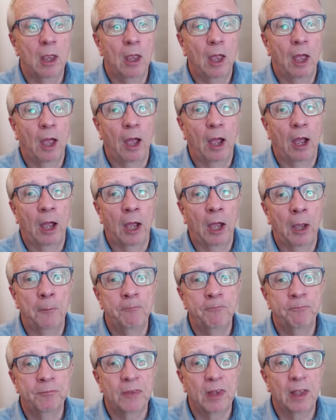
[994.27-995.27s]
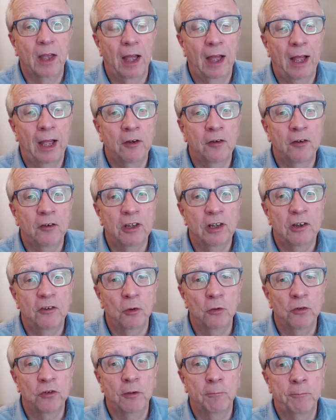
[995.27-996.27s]
And it's
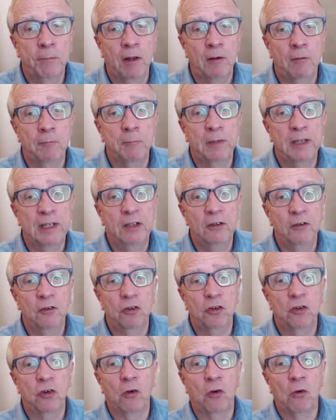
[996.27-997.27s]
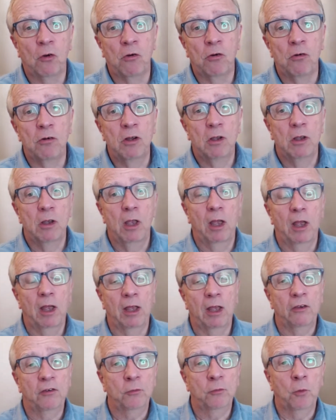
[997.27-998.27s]
also about making sure
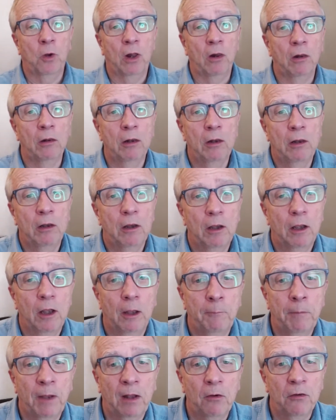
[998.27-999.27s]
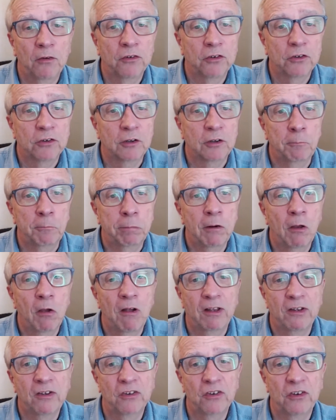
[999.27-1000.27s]
as well about
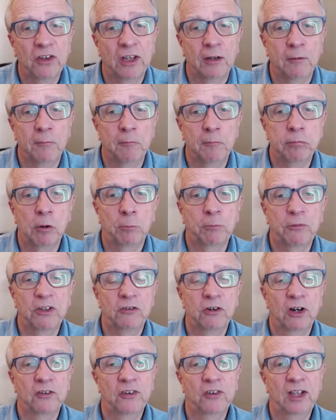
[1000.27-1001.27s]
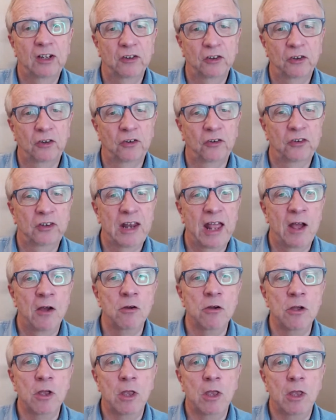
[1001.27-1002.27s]
compliance in property transactions.
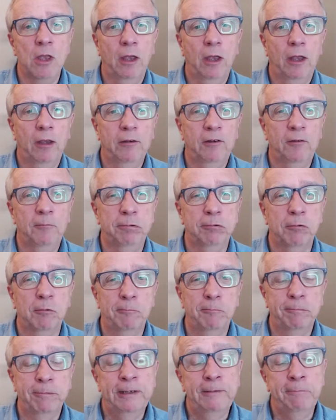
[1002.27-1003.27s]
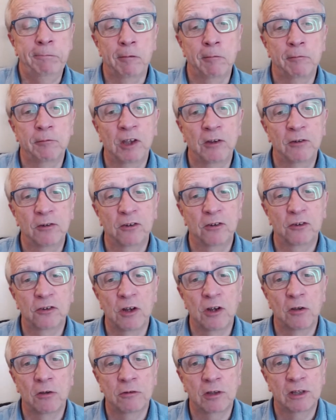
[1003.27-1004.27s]
Now, people don't
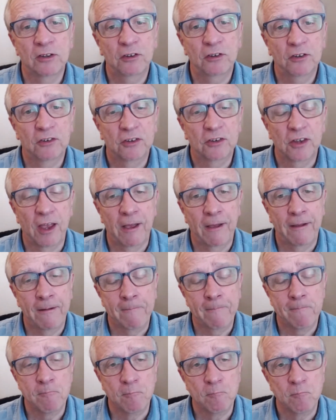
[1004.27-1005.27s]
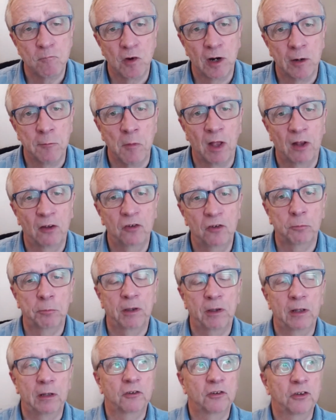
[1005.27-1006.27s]
know this very much,
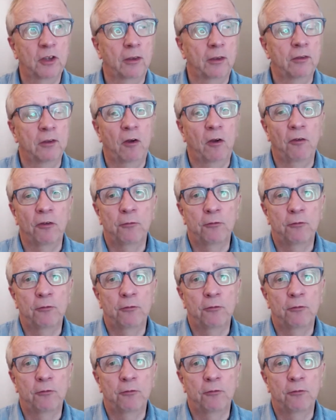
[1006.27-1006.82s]
but on